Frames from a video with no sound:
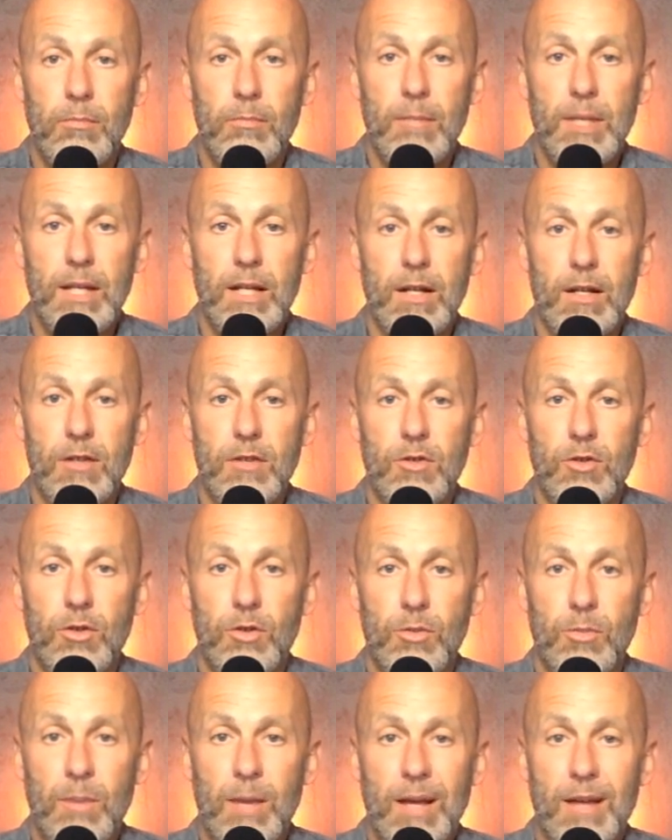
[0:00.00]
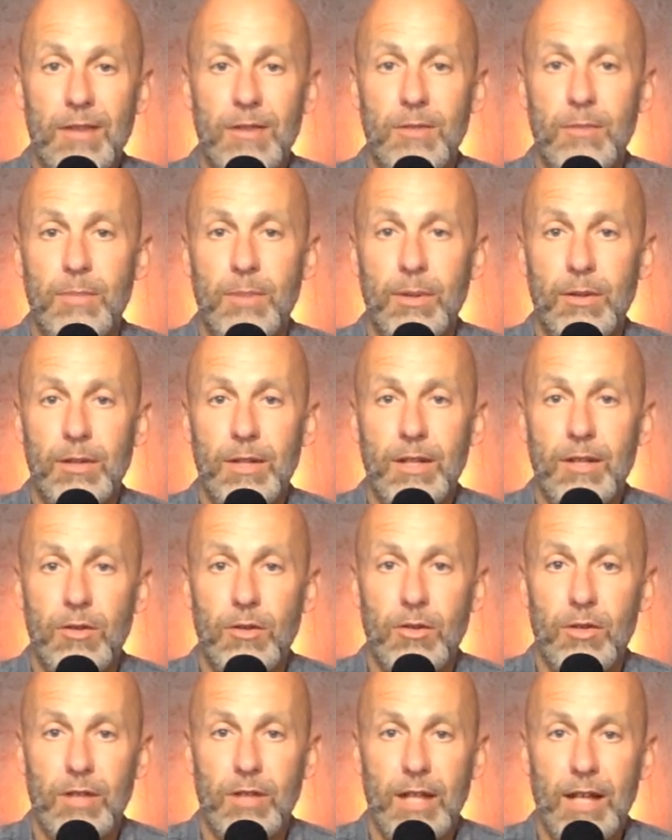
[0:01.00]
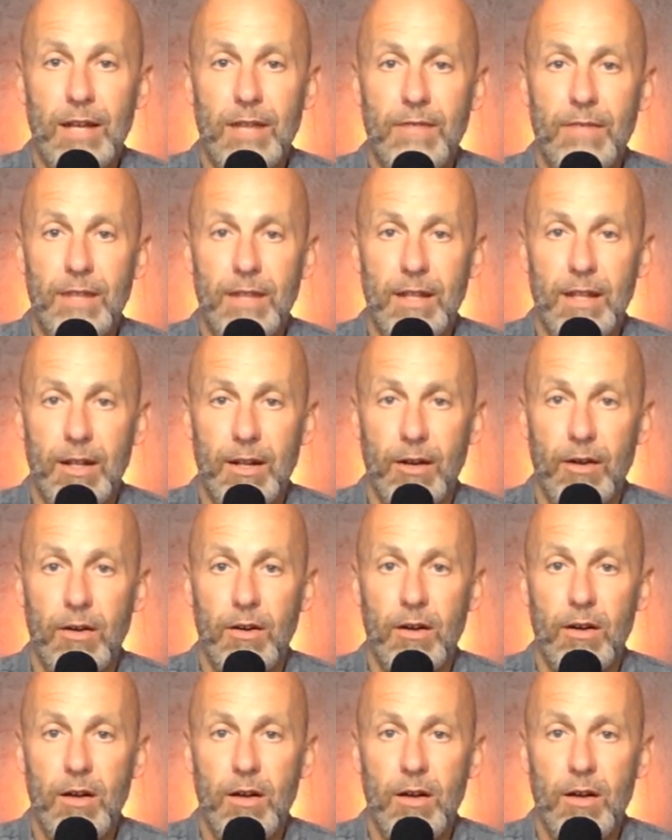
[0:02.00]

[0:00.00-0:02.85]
because there's possibility, there's life in there.